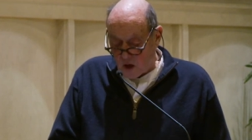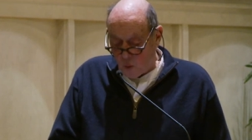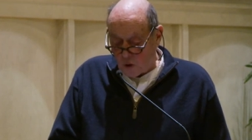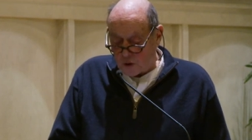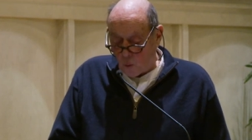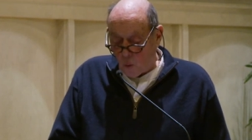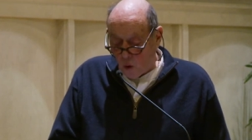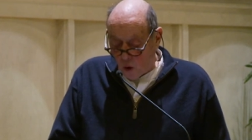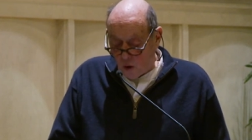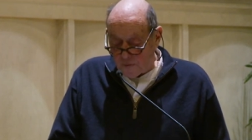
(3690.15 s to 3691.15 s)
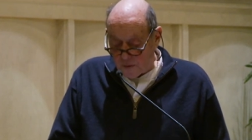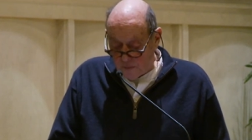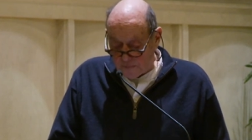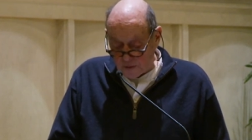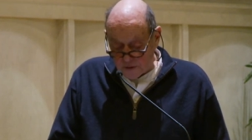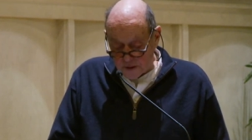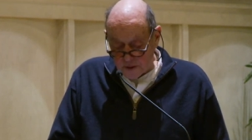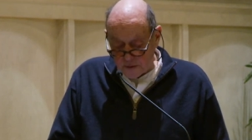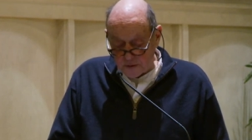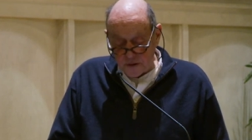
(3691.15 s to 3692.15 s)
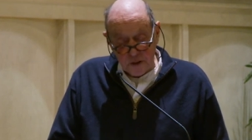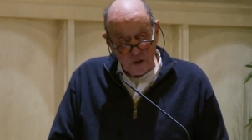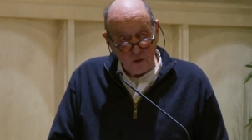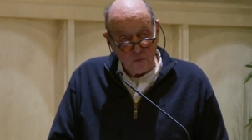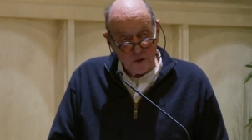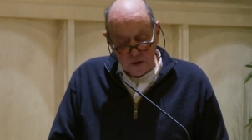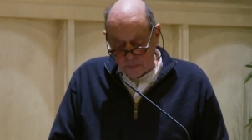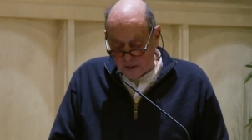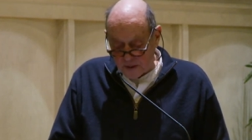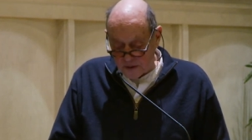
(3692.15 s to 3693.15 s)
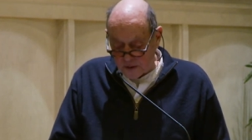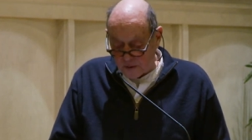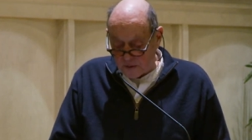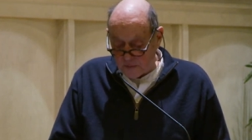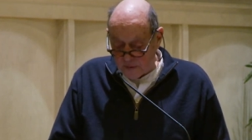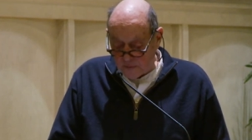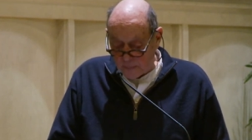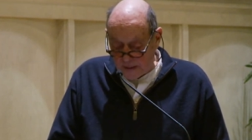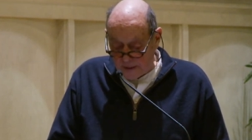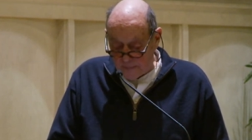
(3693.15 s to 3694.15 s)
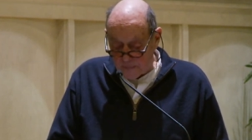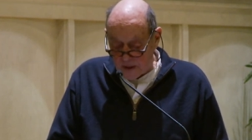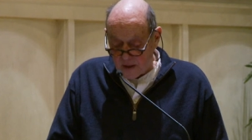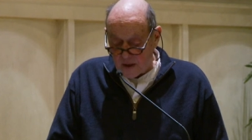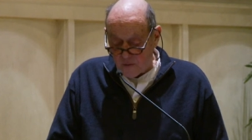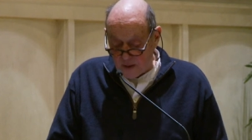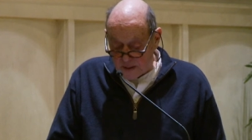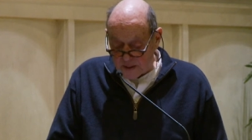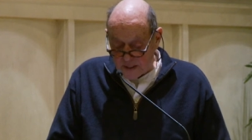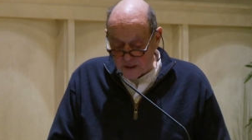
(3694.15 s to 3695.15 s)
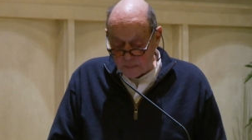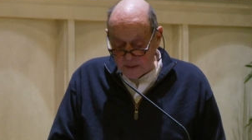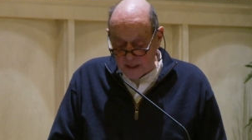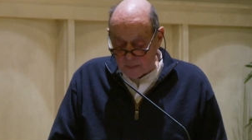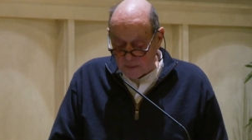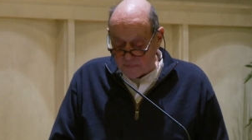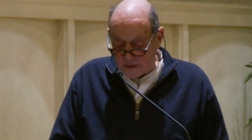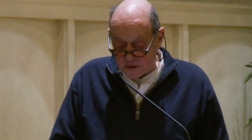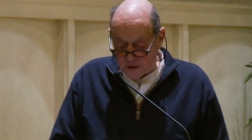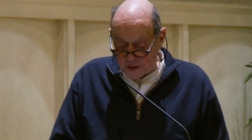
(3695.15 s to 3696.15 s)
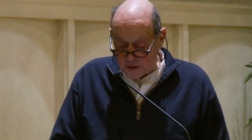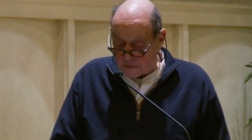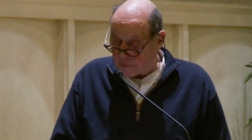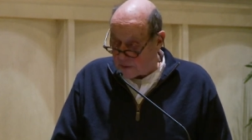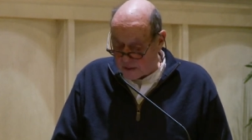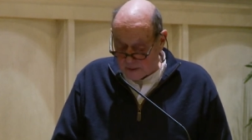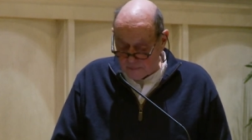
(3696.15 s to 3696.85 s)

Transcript: which walled the river so that the silt was deposited on the riverbed, raising its bed above the adjacent uh,